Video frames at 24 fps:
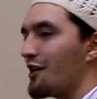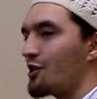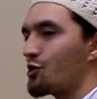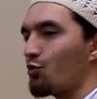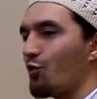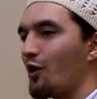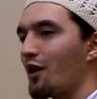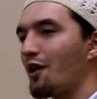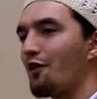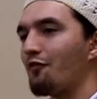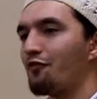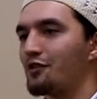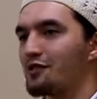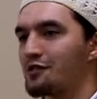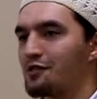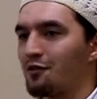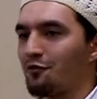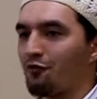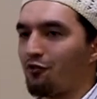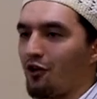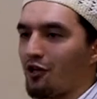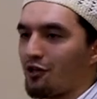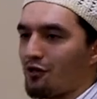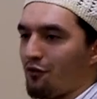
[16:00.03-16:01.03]
it's whatever is
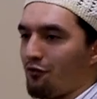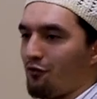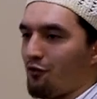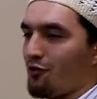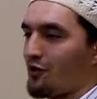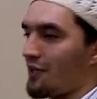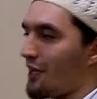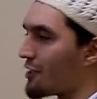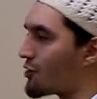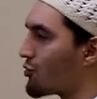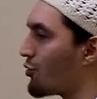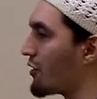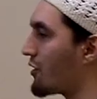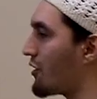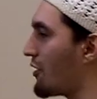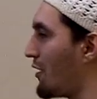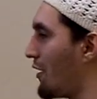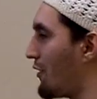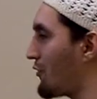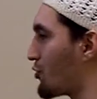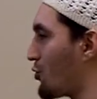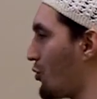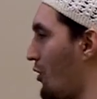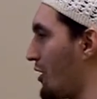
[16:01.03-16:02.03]
in front of you. That's what the
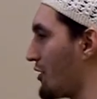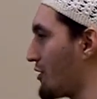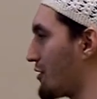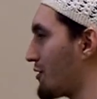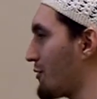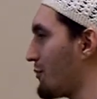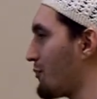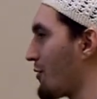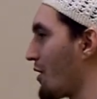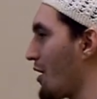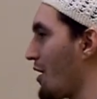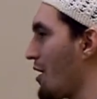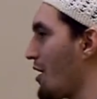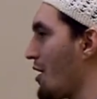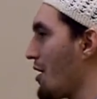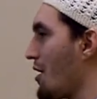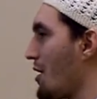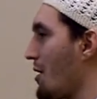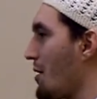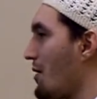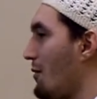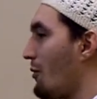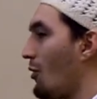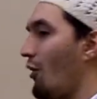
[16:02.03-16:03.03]
nafs wants.
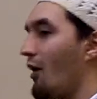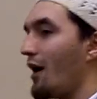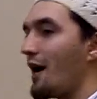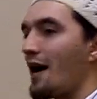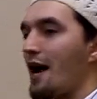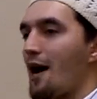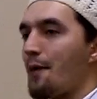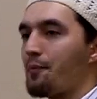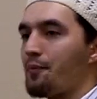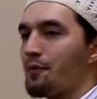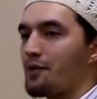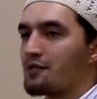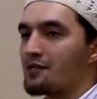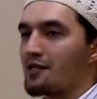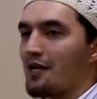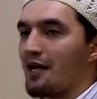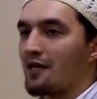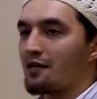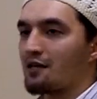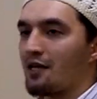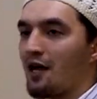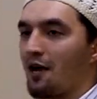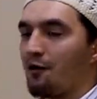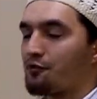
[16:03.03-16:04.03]
But what happens,
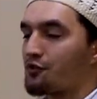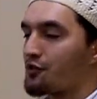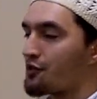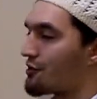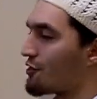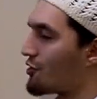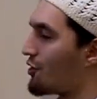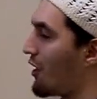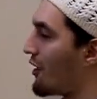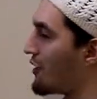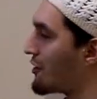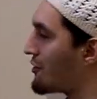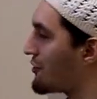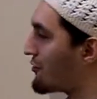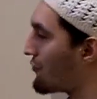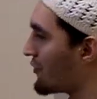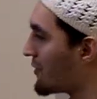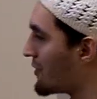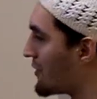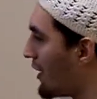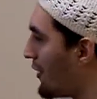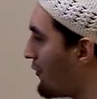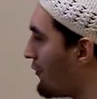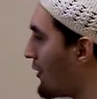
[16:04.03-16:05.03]
that nafs starts
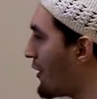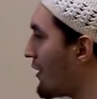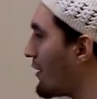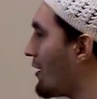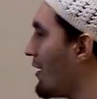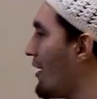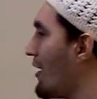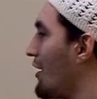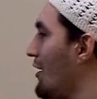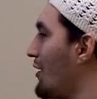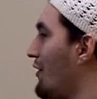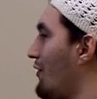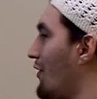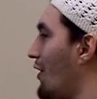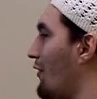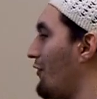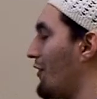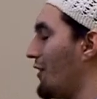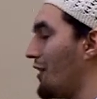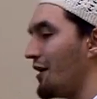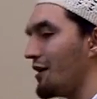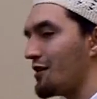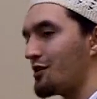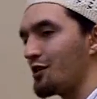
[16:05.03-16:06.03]
receiving
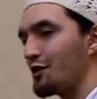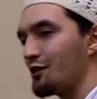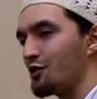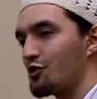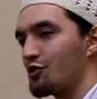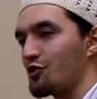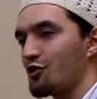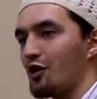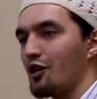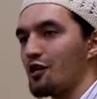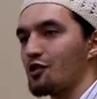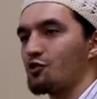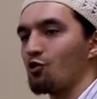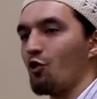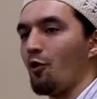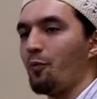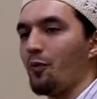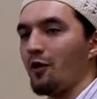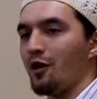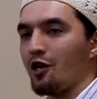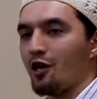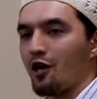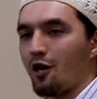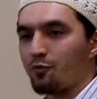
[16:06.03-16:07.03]
revelation, starts
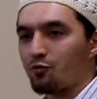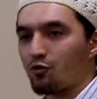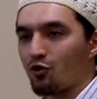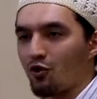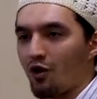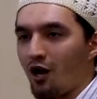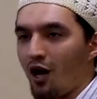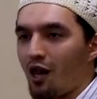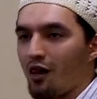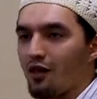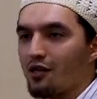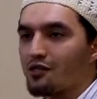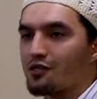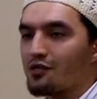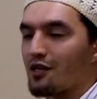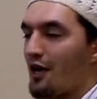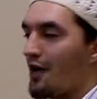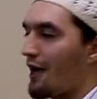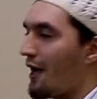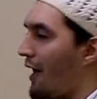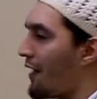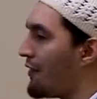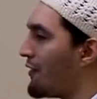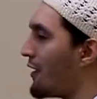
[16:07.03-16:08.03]
opening up to knowledge,
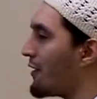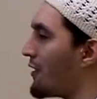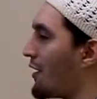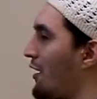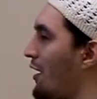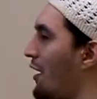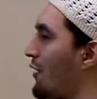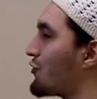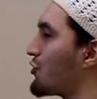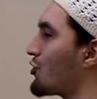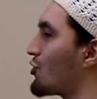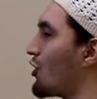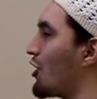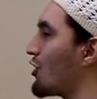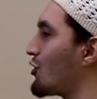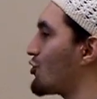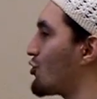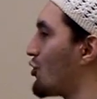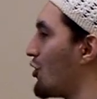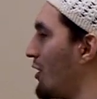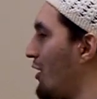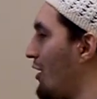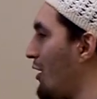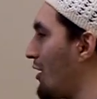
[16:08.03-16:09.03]
and then the nafs
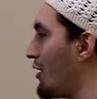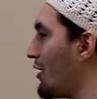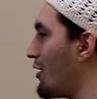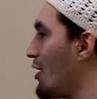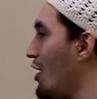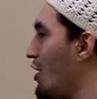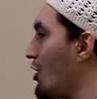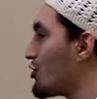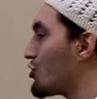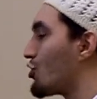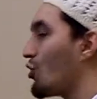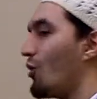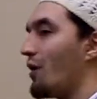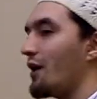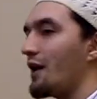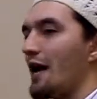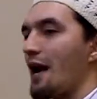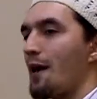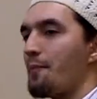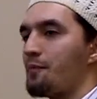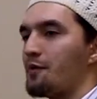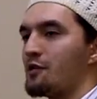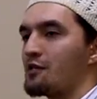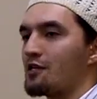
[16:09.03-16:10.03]
starts to learn. So what
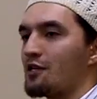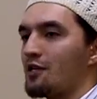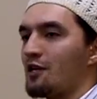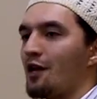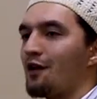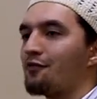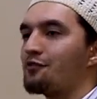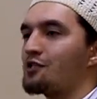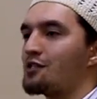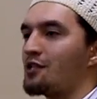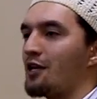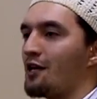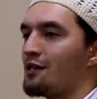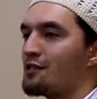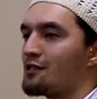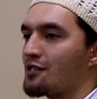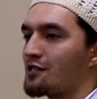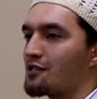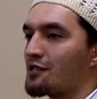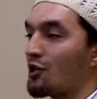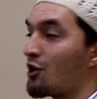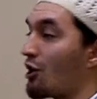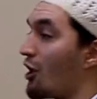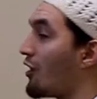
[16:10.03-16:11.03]
happens, the nafs
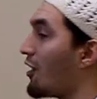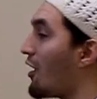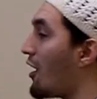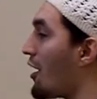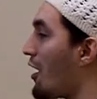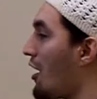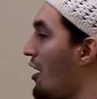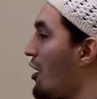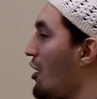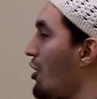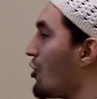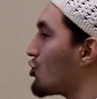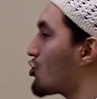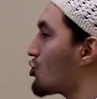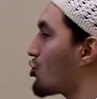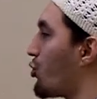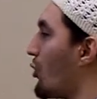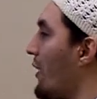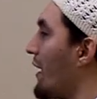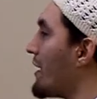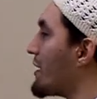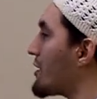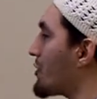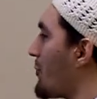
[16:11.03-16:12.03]
changes, and Allah
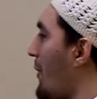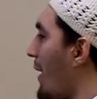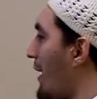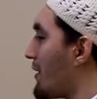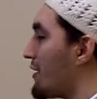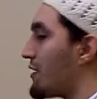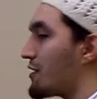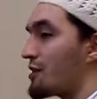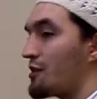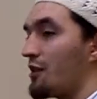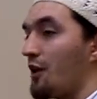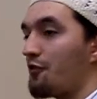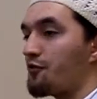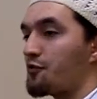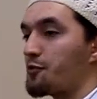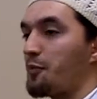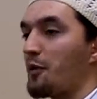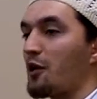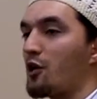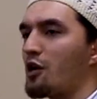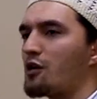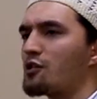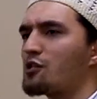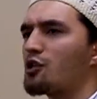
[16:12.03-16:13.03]
swears by this nafs
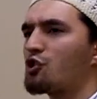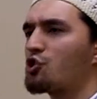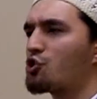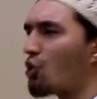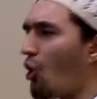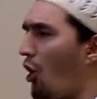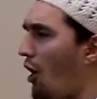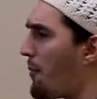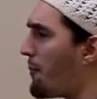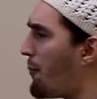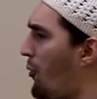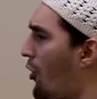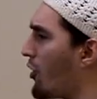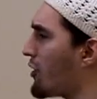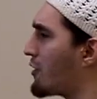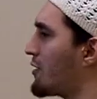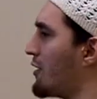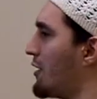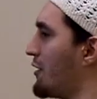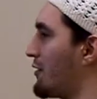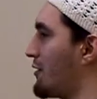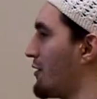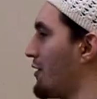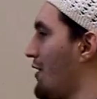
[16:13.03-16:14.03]
because it's so
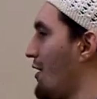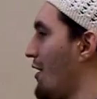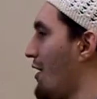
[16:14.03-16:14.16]
important.